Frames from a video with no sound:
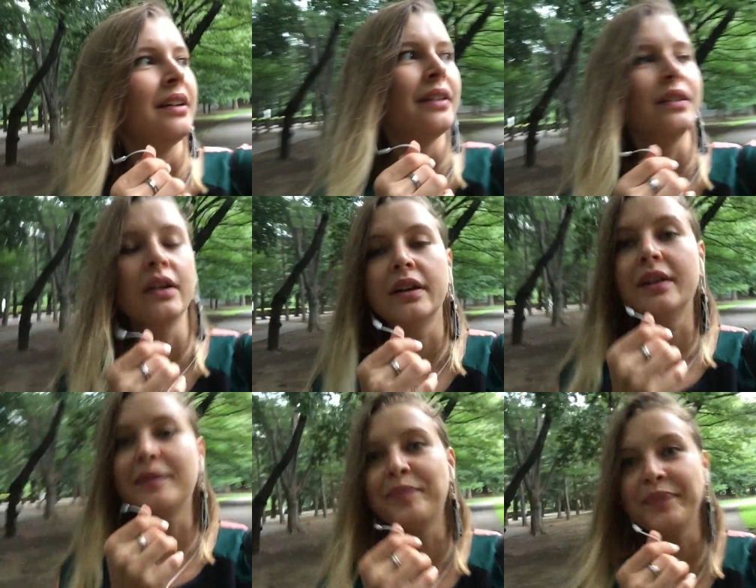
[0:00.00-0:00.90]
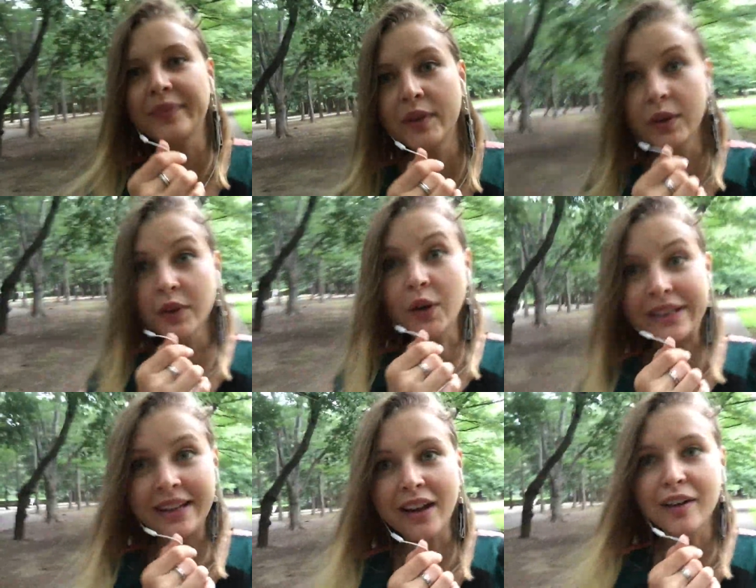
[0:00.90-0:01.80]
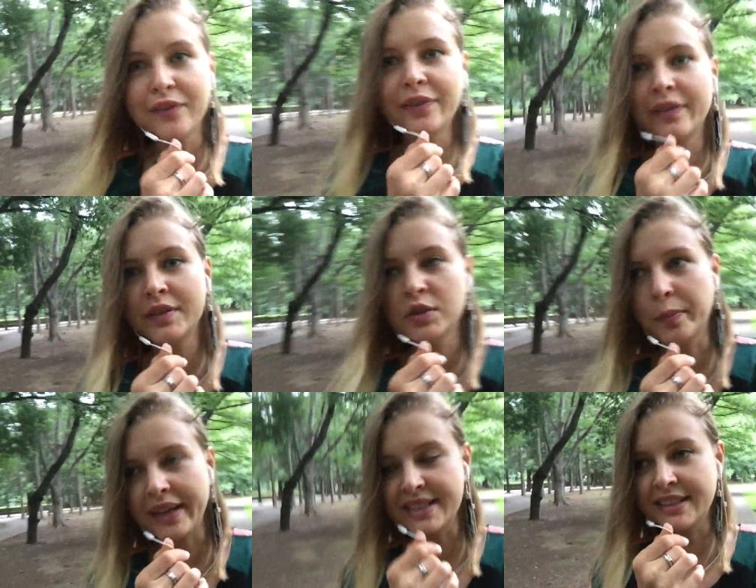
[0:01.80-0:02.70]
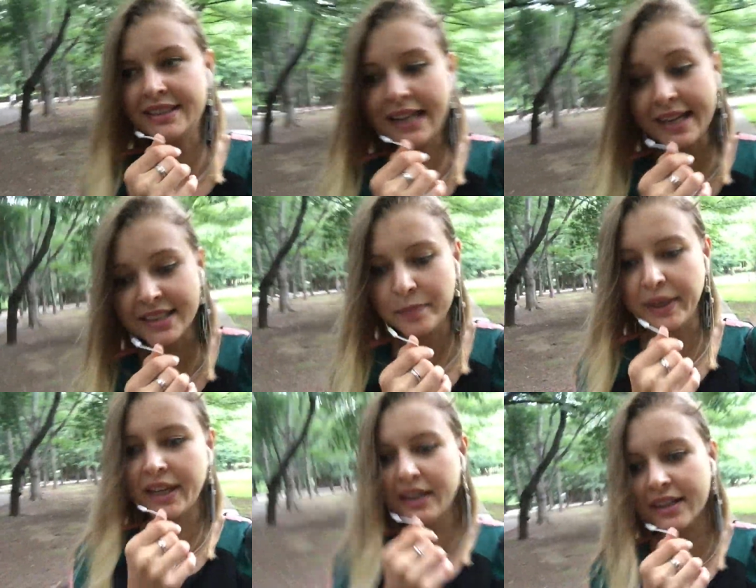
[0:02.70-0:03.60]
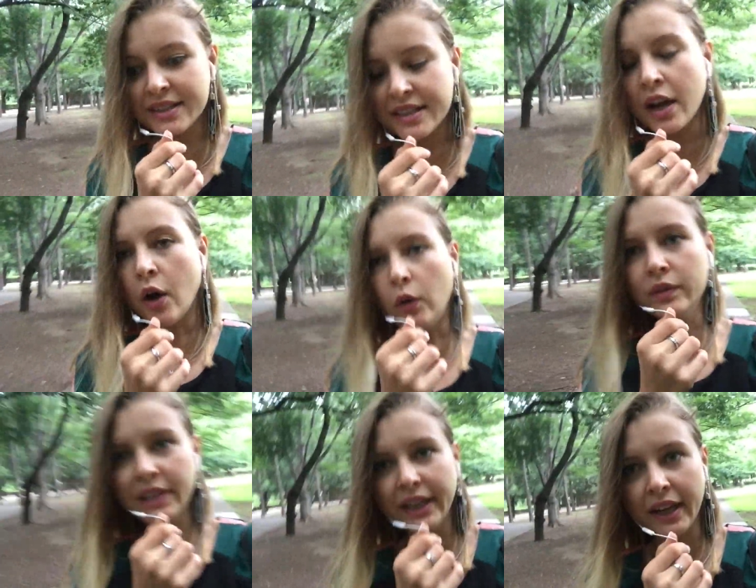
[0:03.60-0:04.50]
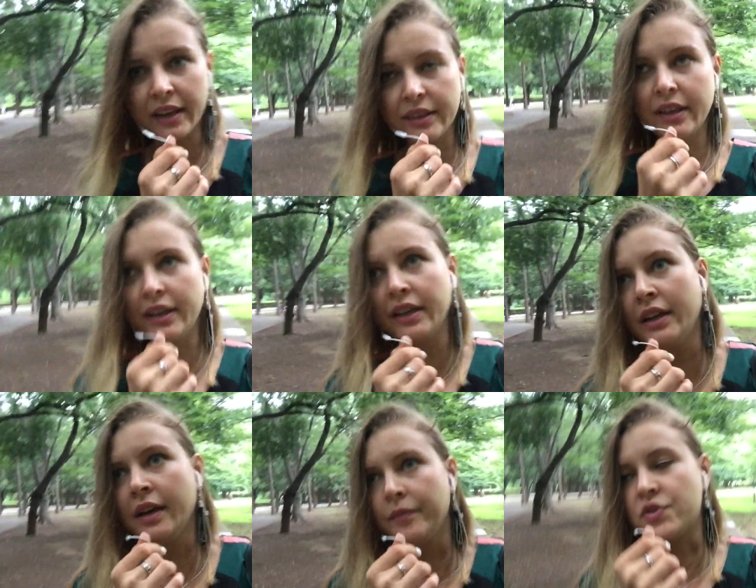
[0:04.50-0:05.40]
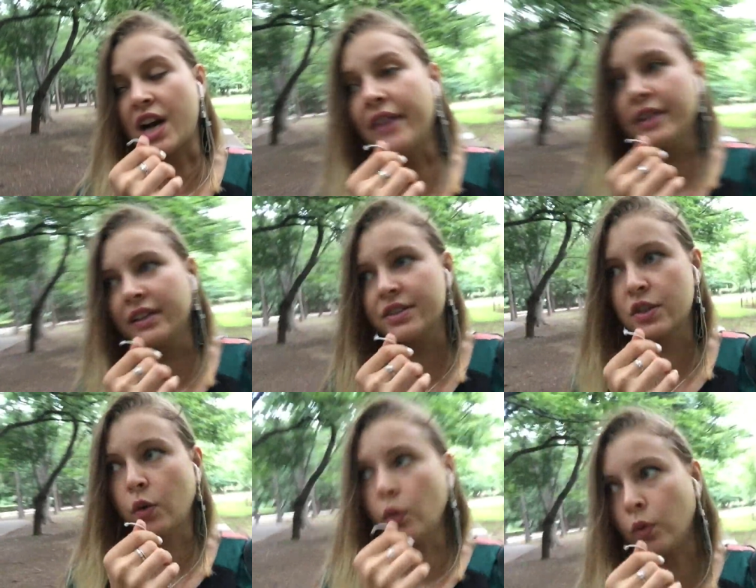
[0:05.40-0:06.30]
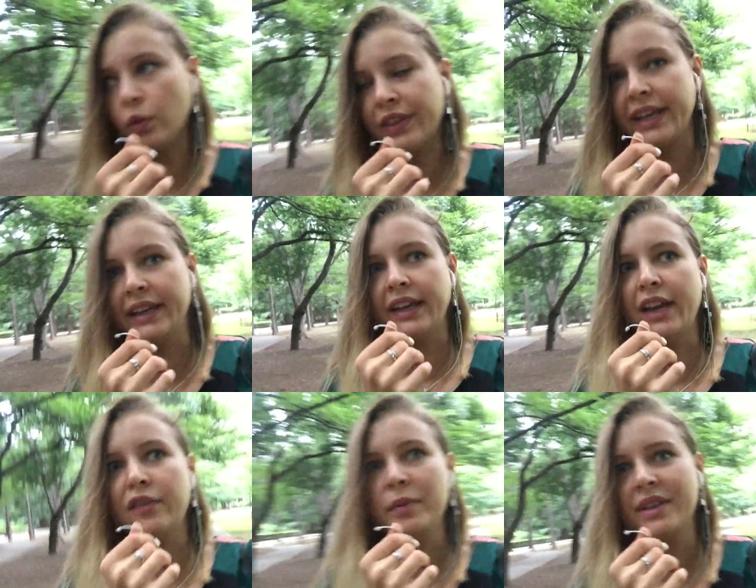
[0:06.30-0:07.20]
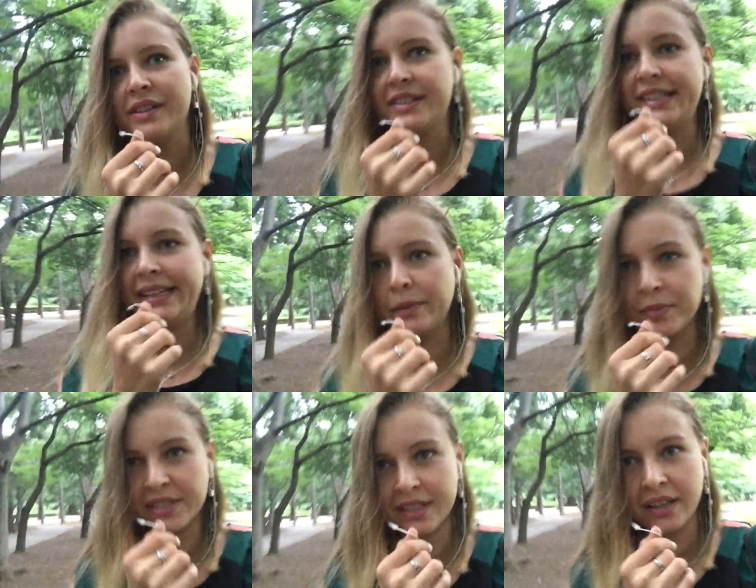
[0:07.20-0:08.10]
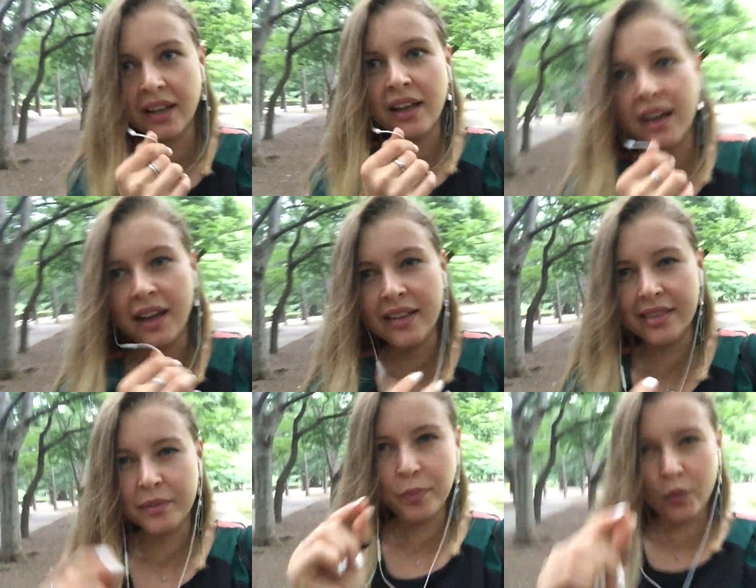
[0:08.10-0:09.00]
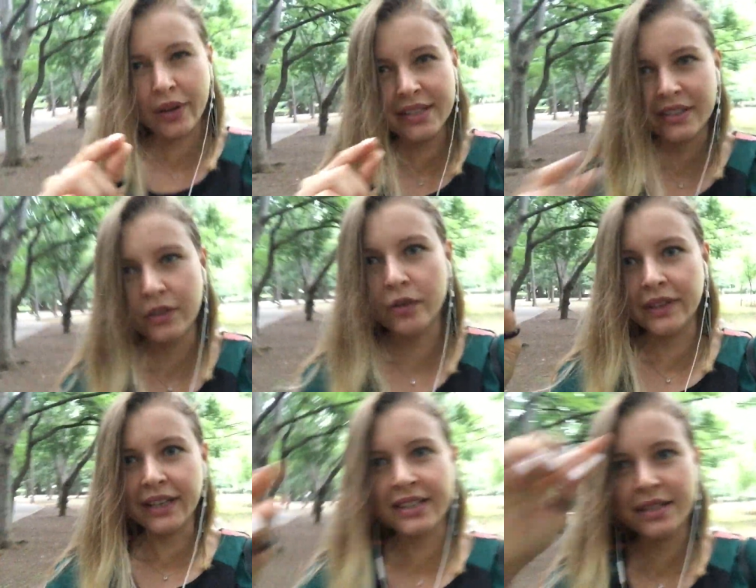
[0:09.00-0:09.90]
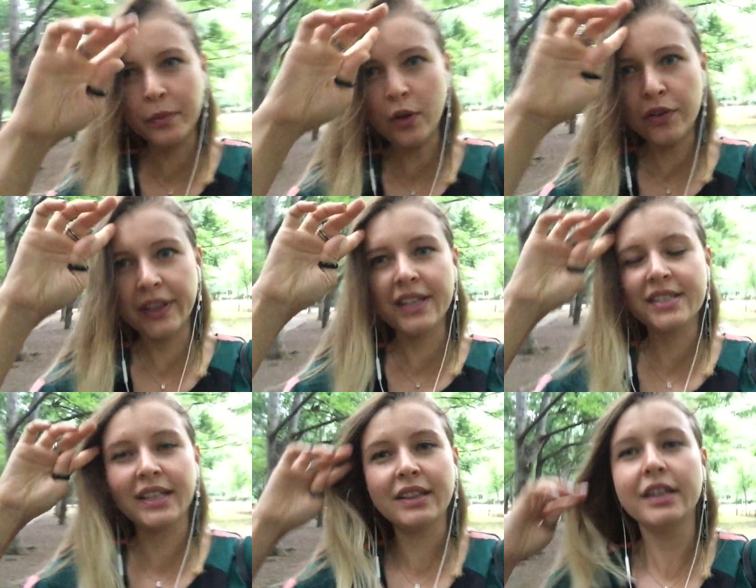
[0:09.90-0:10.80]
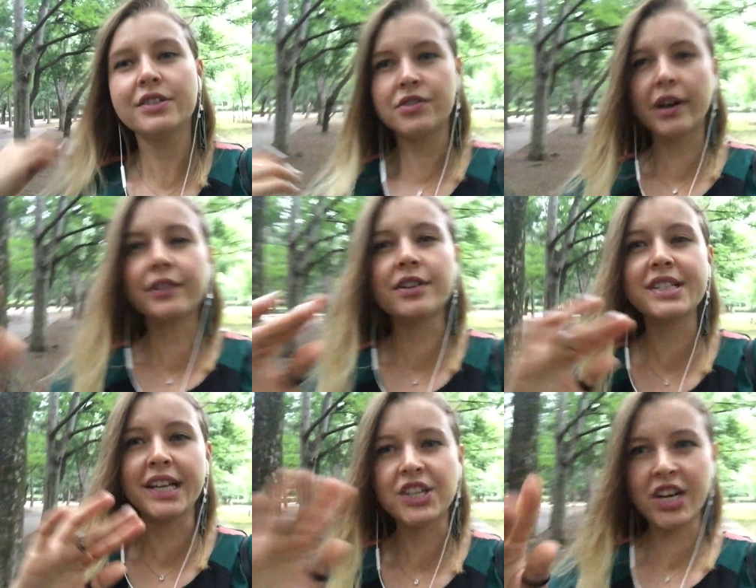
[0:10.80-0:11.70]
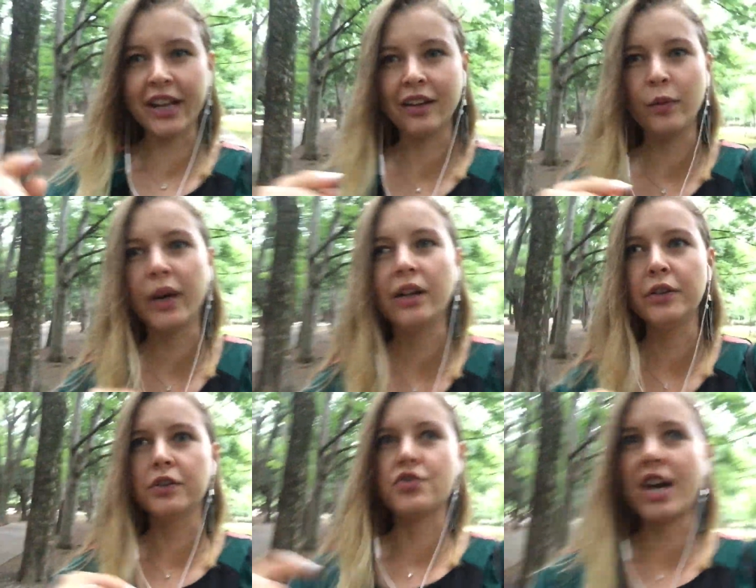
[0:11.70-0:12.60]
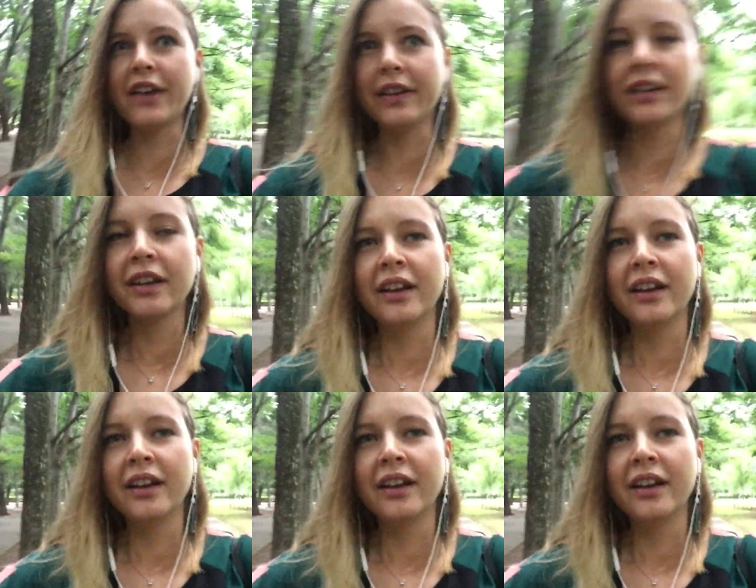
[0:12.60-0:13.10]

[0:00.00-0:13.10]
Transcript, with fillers: not enough to pass the test, because only at the driving school they gave me the tips and the points, you know, like small things that the instructors are checking while you're driving.